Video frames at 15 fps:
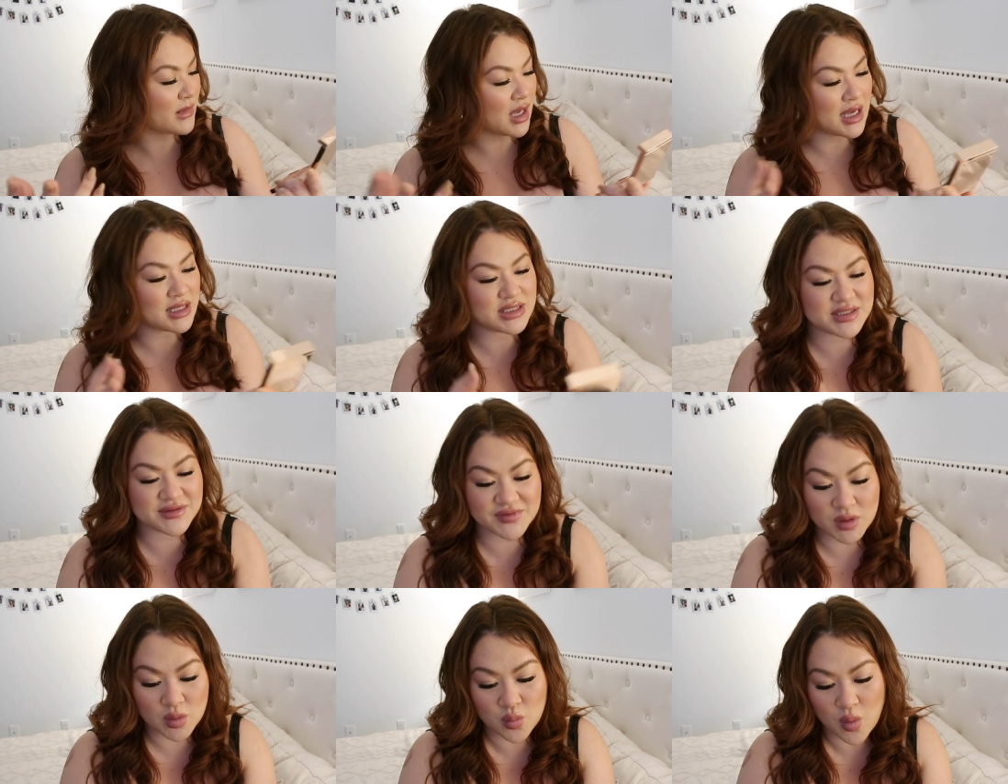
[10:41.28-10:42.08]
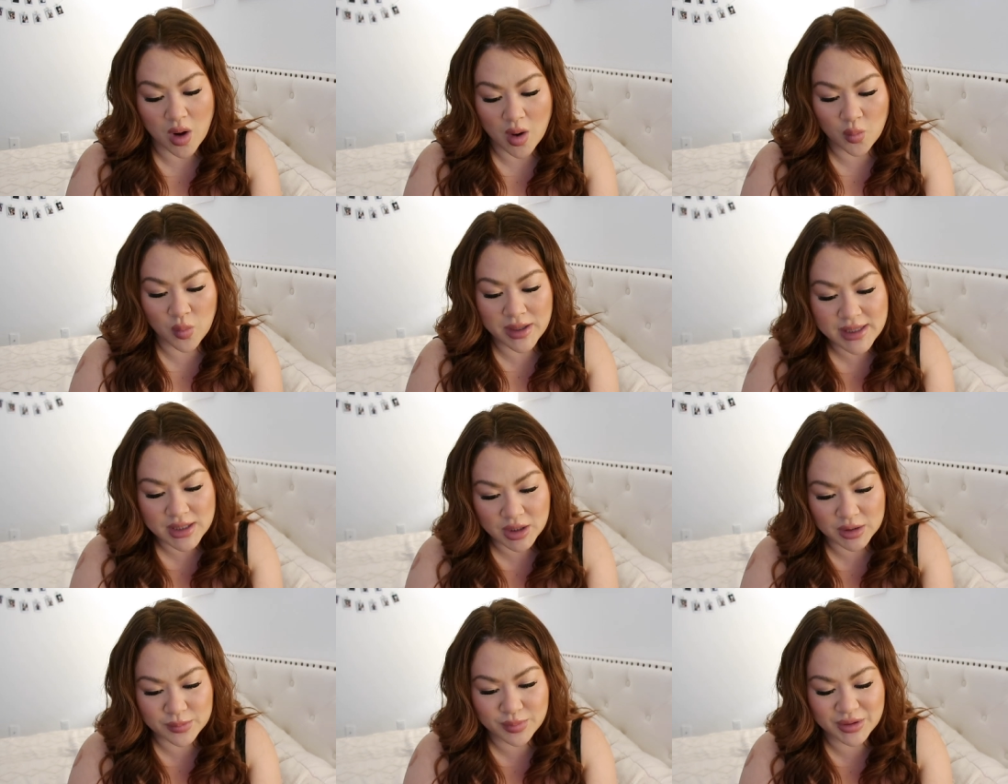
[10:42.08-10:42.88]
I just feel
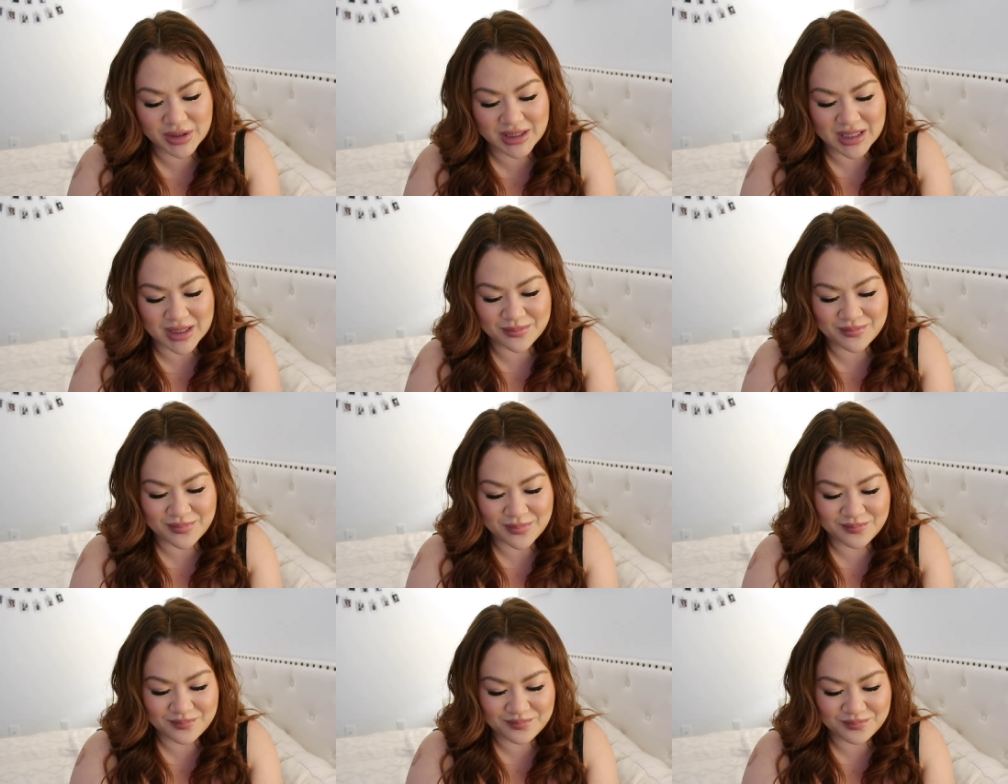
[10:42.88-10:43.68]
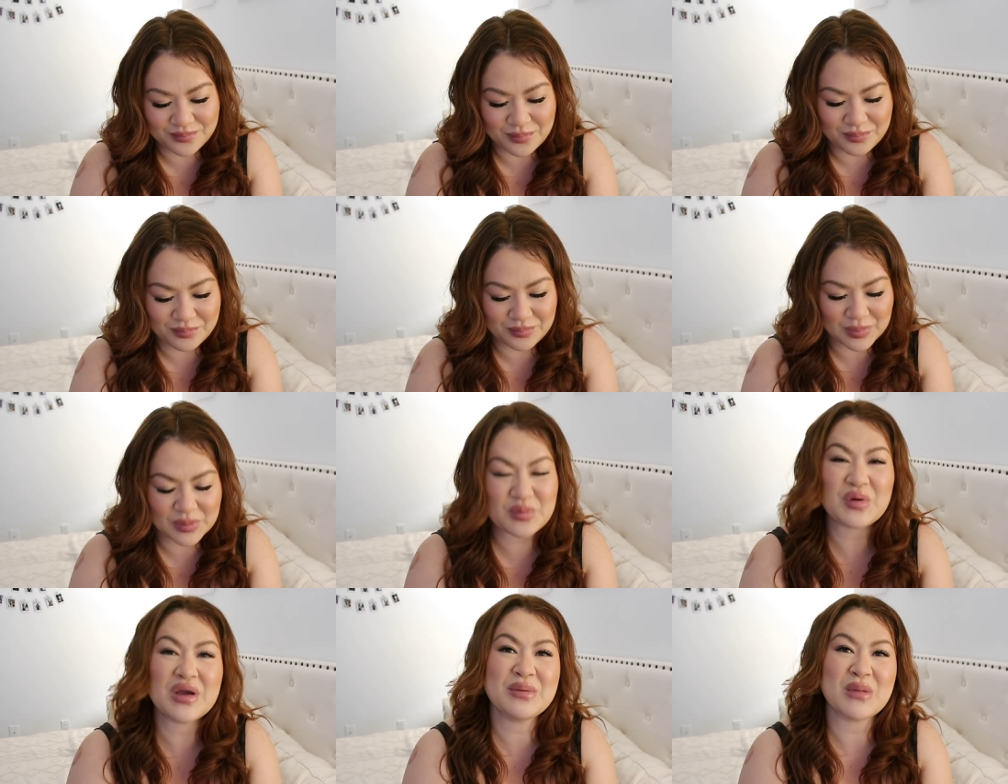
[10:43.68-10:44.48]
weird putting a
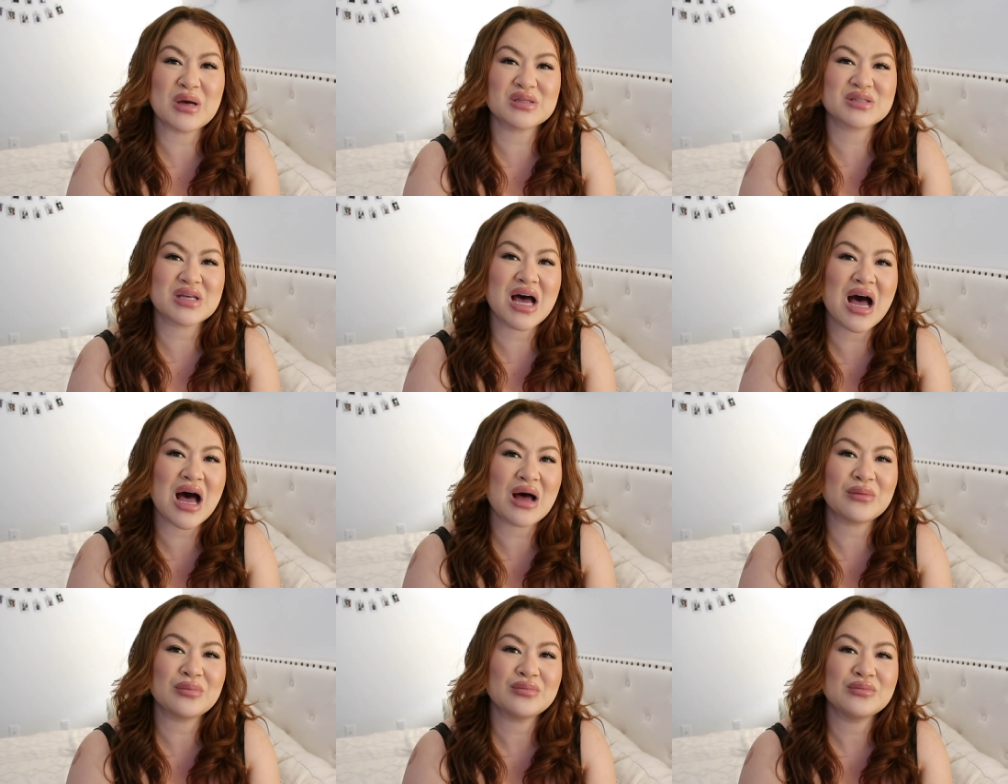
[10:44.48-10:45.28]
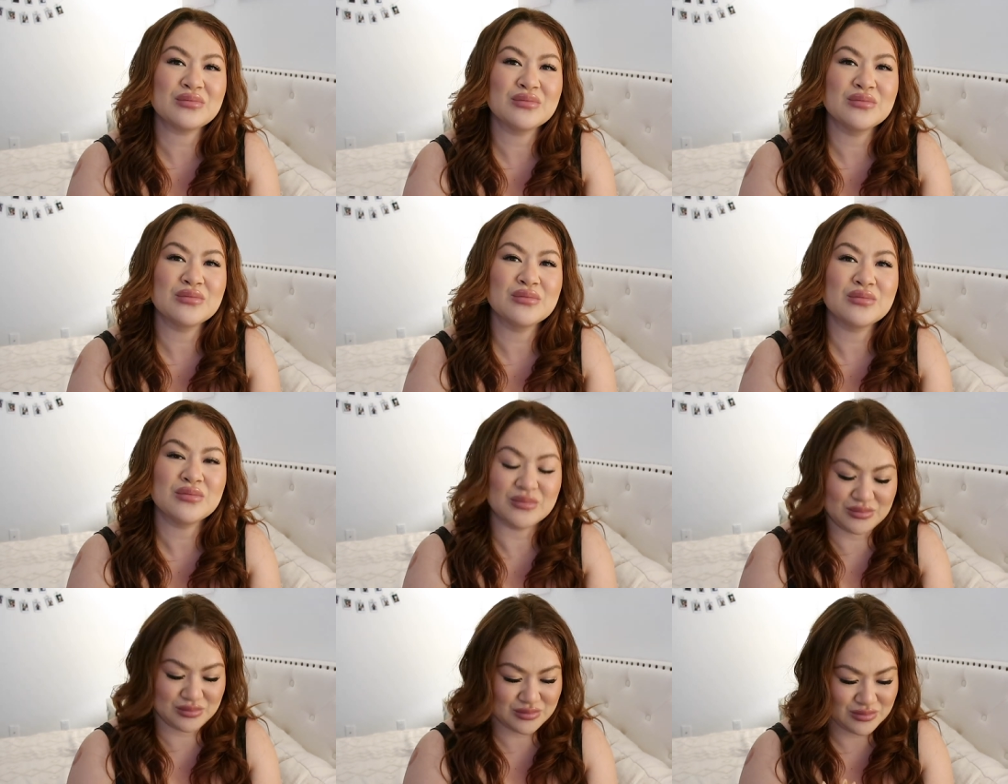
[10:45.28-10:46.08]
cream on top.
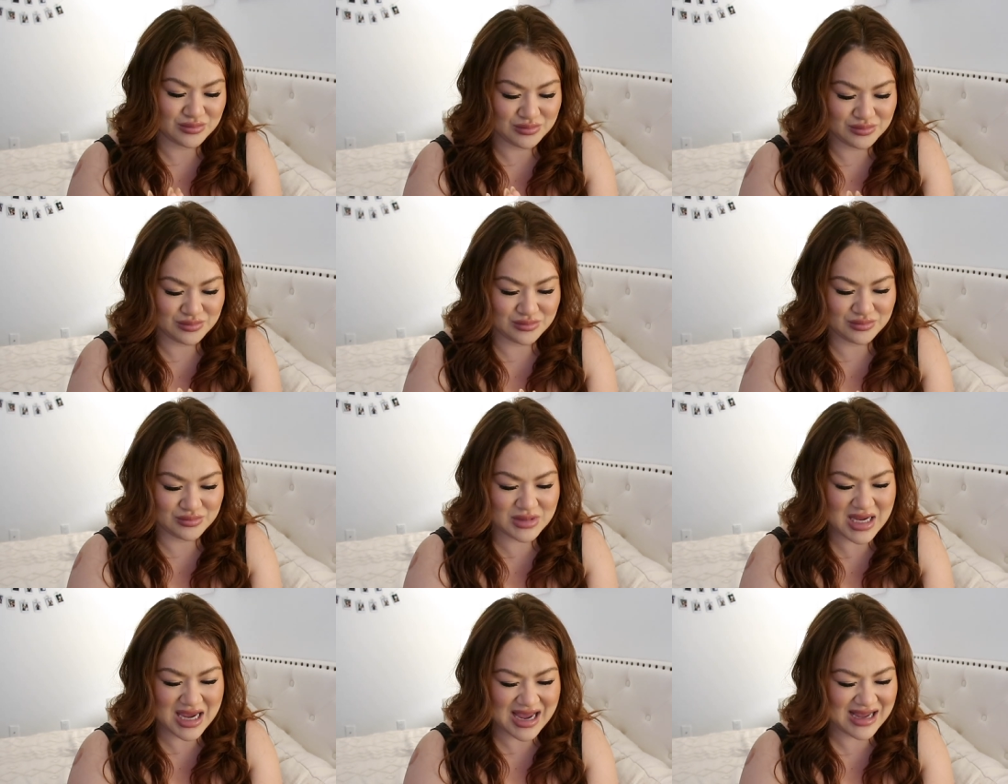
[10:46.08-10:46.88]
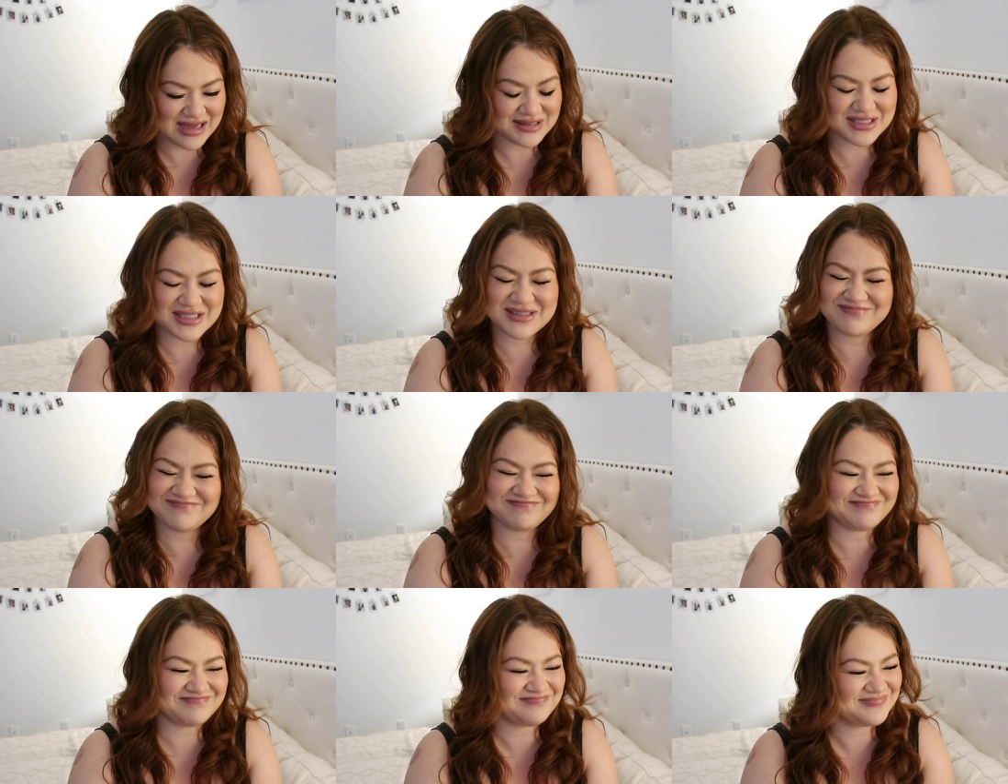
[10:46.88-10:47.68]
Yeah, just
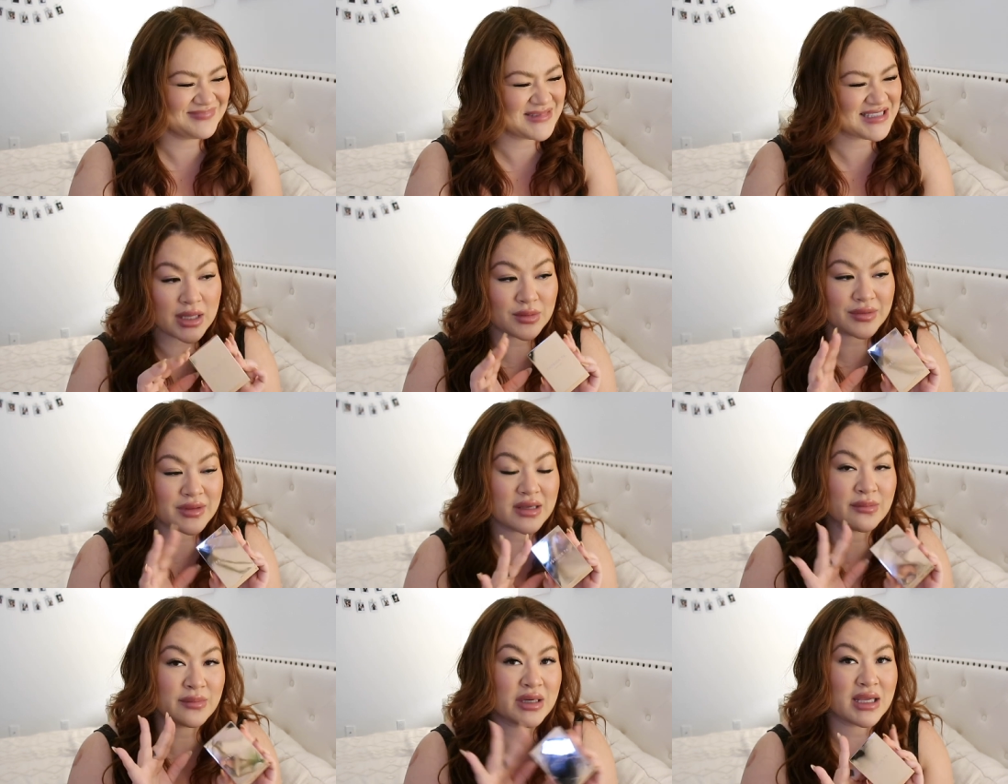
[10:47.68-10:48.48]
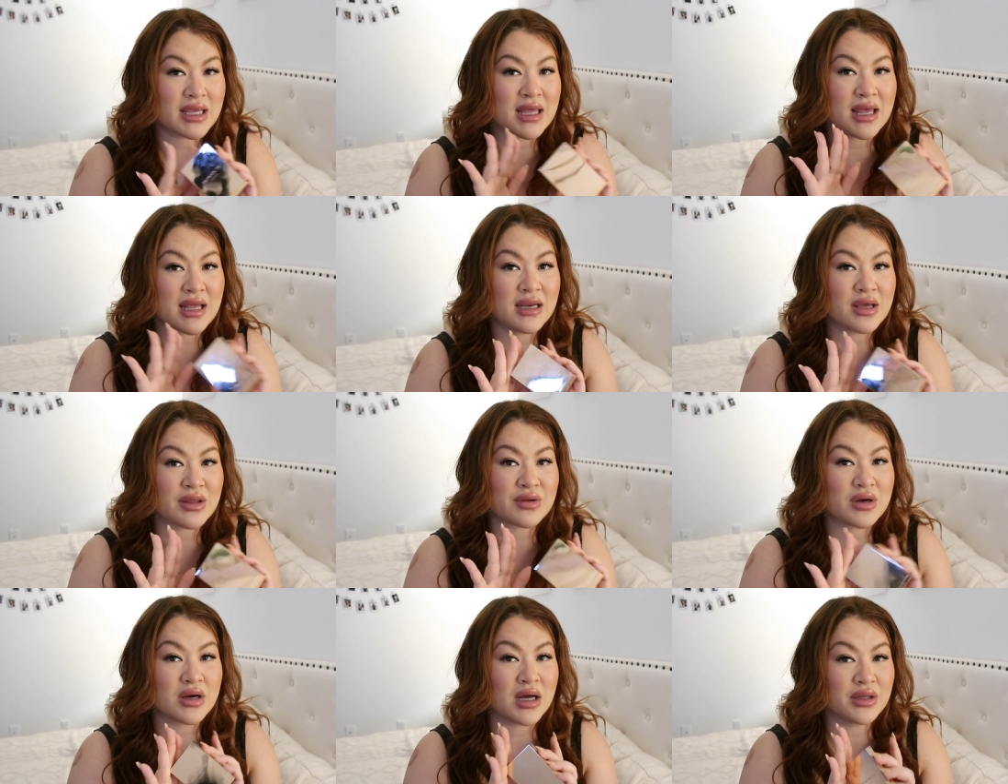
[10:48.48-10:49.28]
I don't think I'm gonna get any
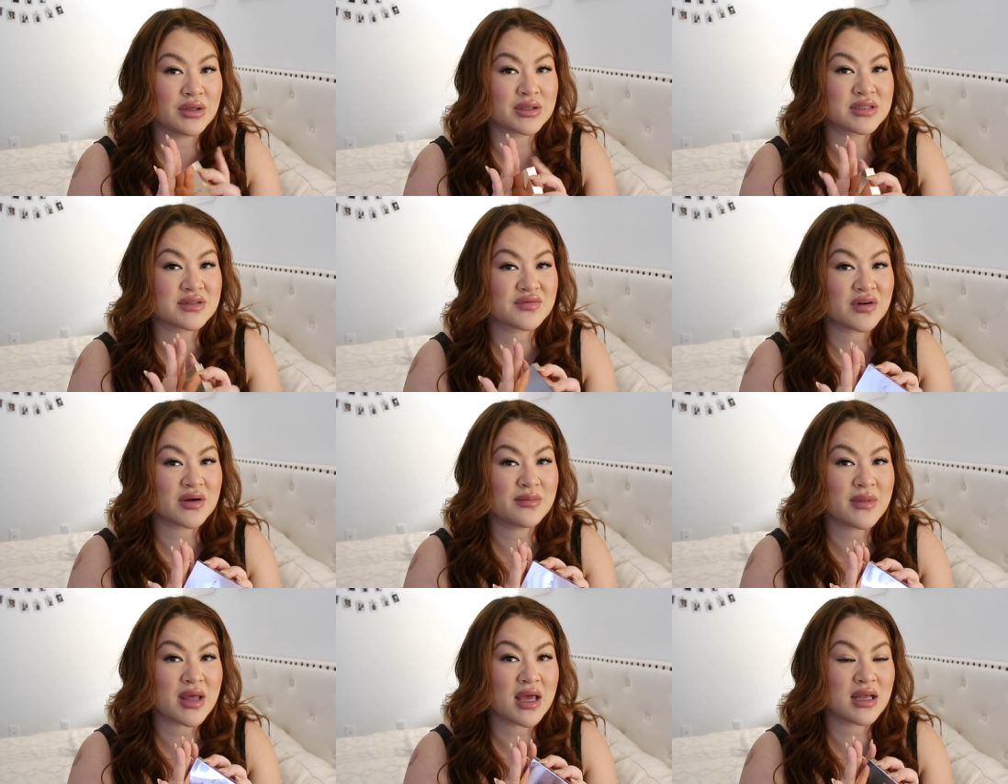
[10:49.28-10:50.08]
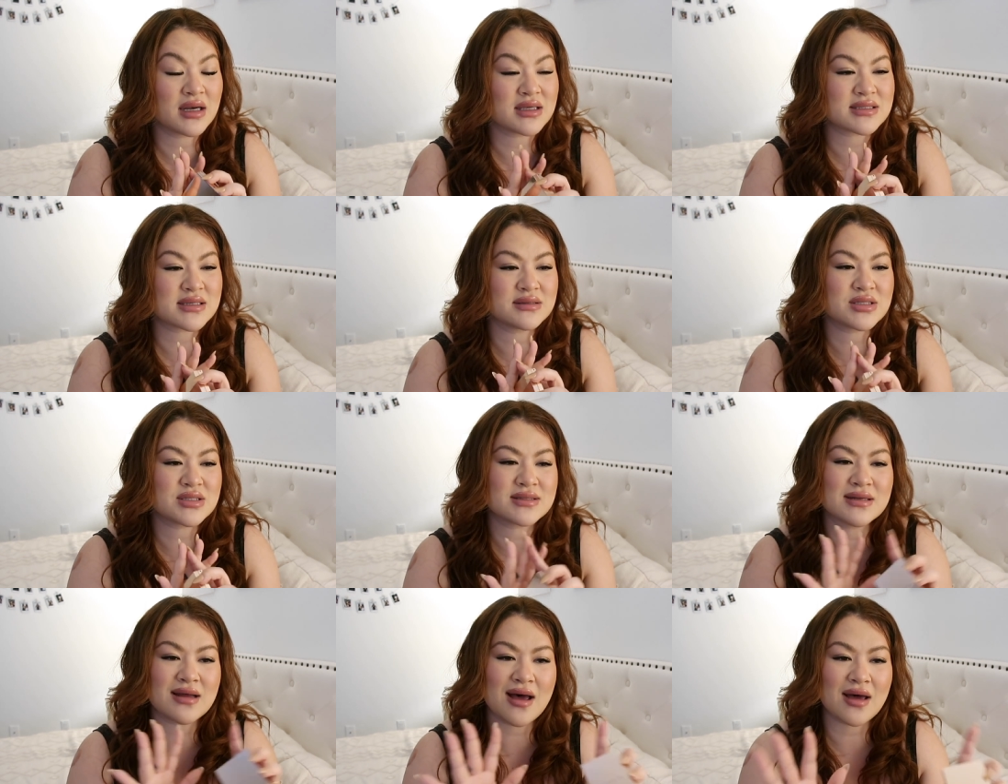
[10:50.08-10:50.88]
other colors from that because I
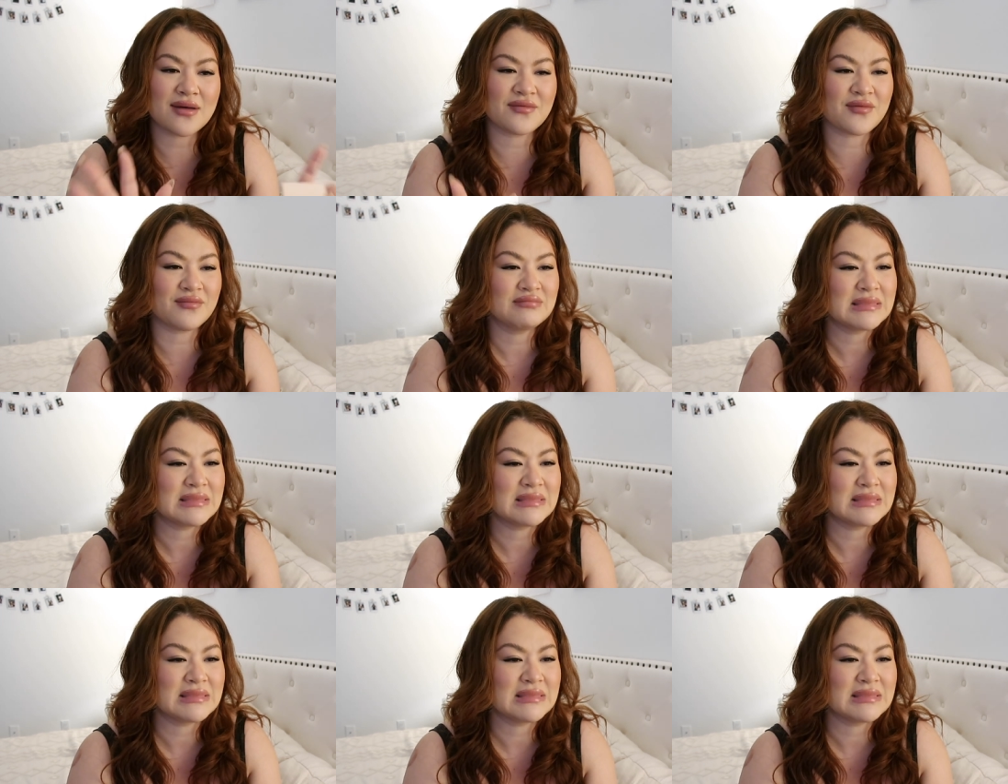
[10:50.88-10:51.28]
just not